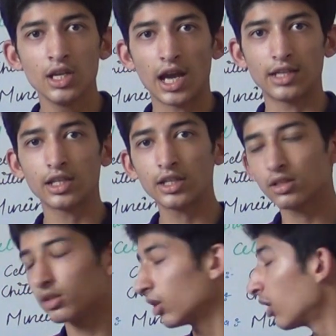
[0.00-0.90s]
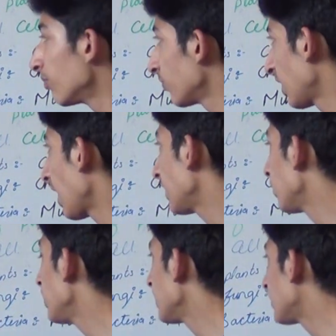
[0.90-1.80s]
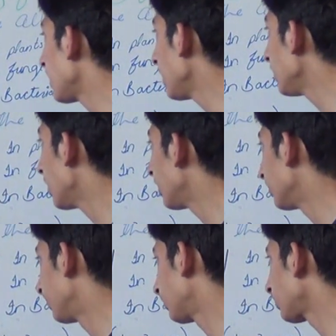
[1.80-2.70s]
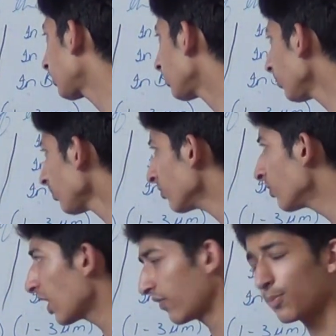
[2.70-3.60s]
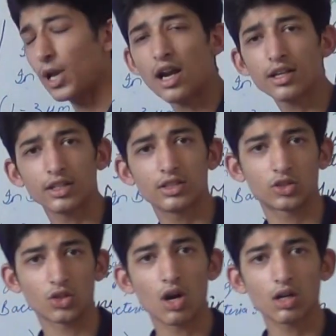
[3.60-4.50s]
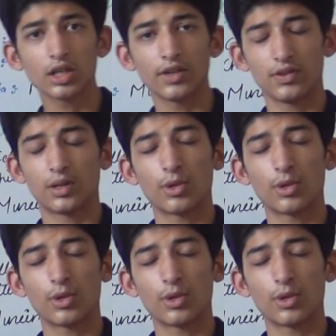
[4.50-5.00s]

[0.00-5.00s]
I think we can say that if a plant is strong, if a